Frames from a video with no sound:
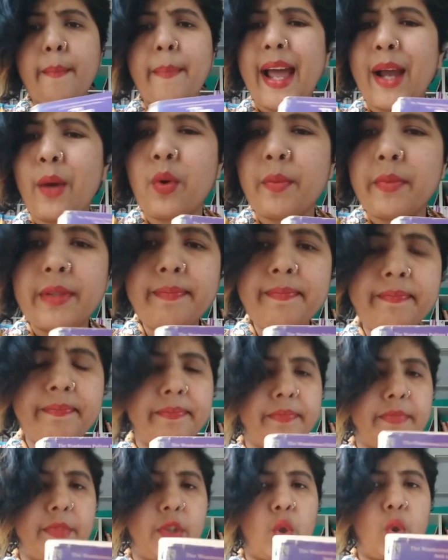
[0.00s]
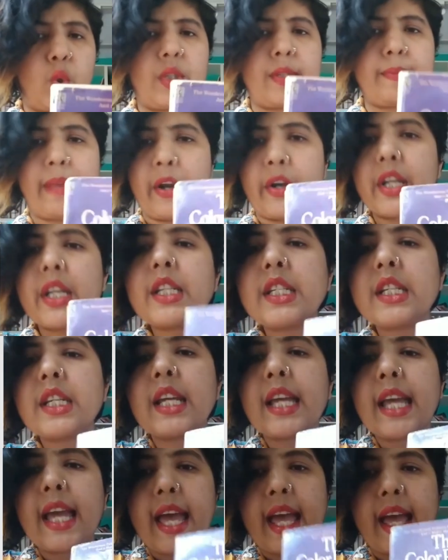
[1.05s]
black woman who is married,
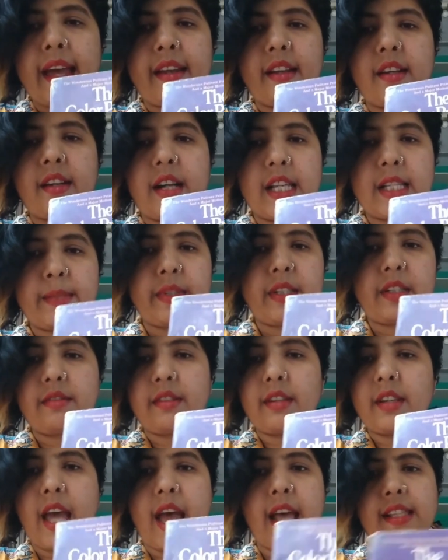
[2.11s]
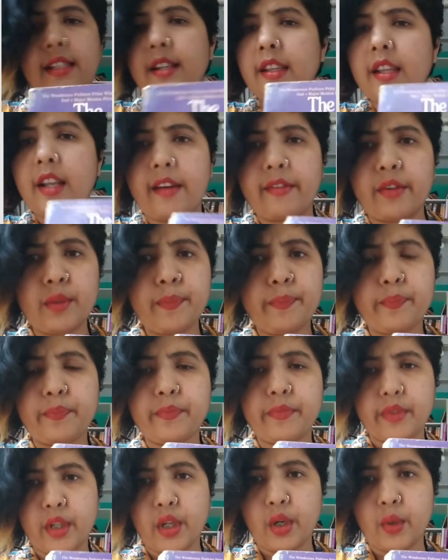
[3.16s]
and her husband has another lover,
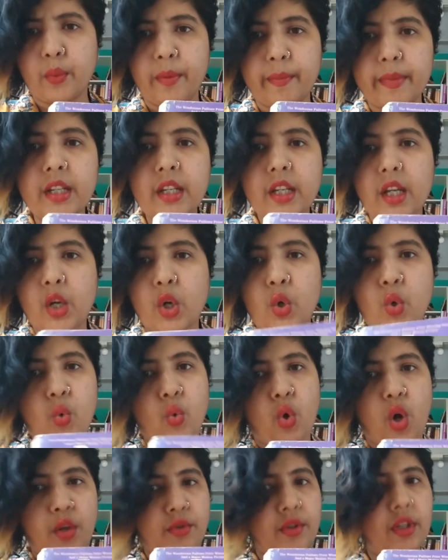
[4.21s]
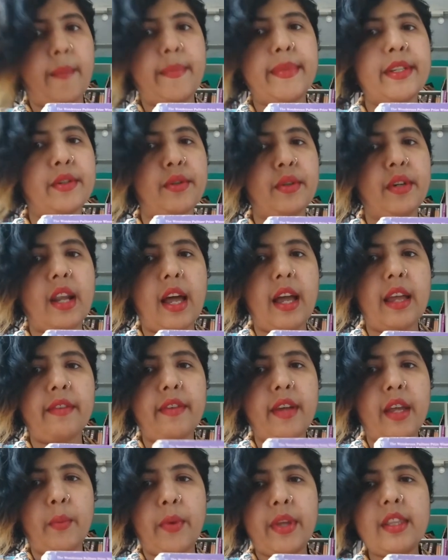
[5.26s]
a woman, who also comes into her
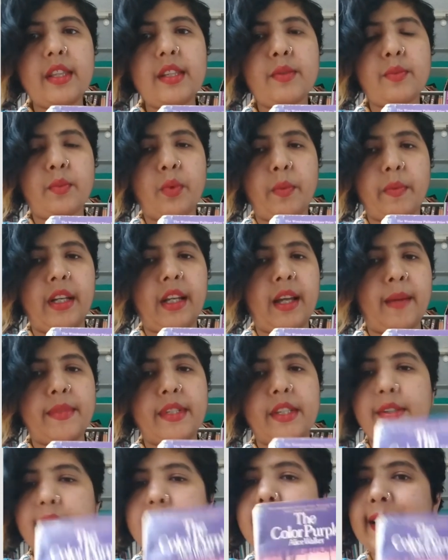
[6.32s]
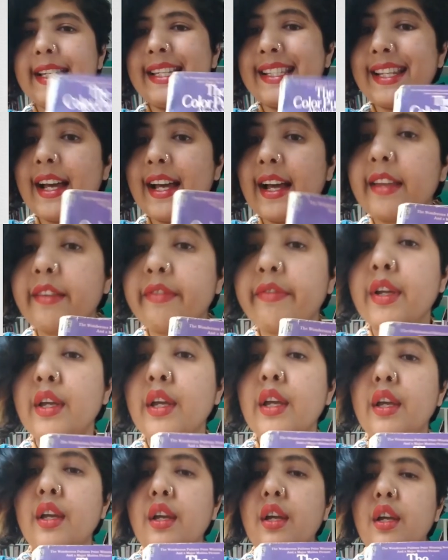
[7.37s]
life. And when this woman comes into Celie's life,
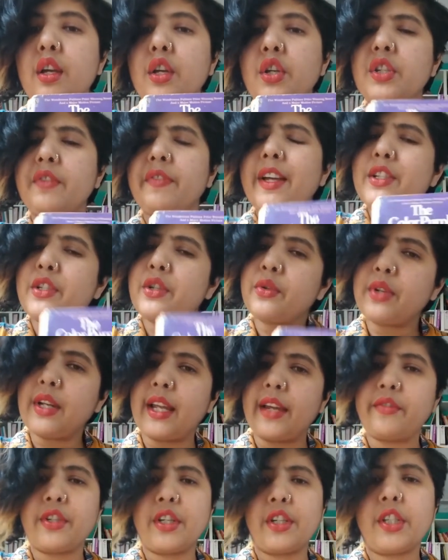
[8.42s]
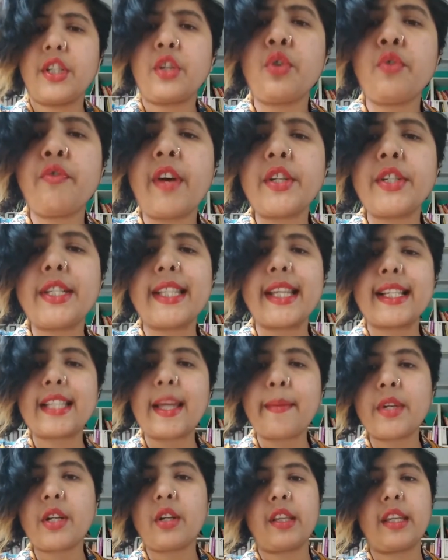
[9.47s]
she finds her own life changing. So far, she's
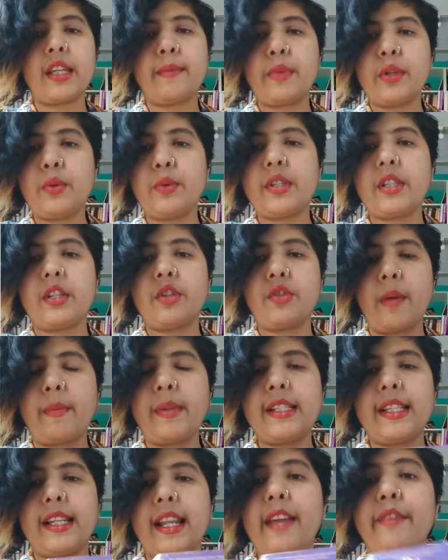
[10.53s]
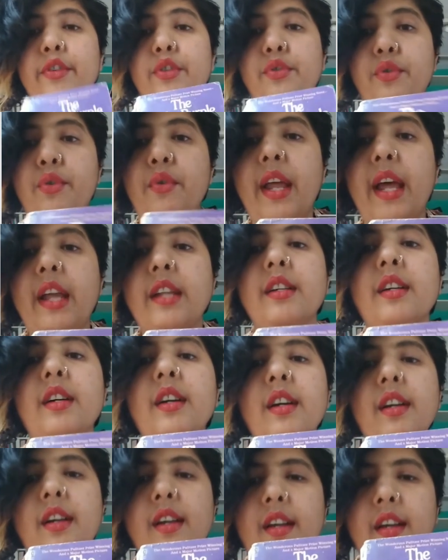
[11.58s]
accepted all the abuse and the troubles that life has thrown at
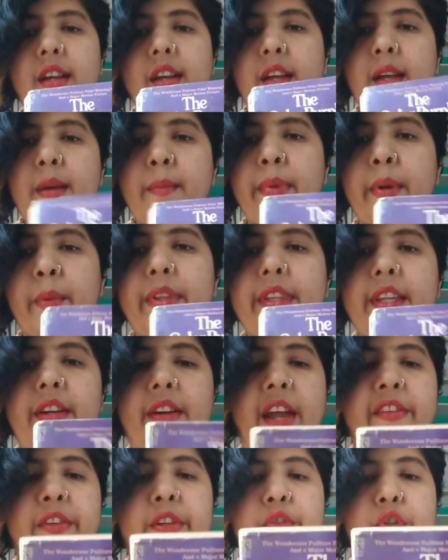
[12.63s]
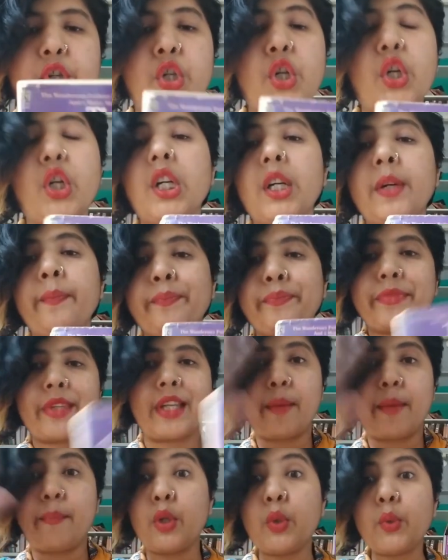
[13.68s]
her. But with the arrival of Shug,
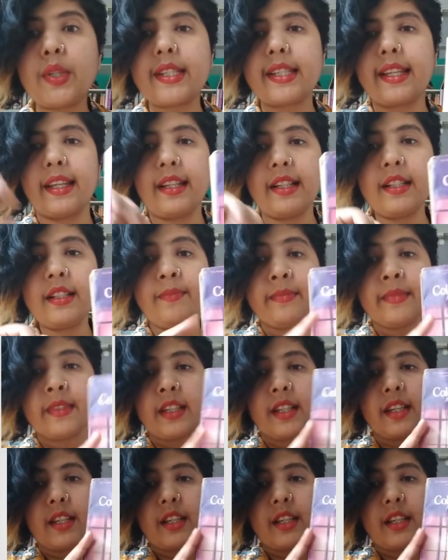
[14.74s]
a blues singer,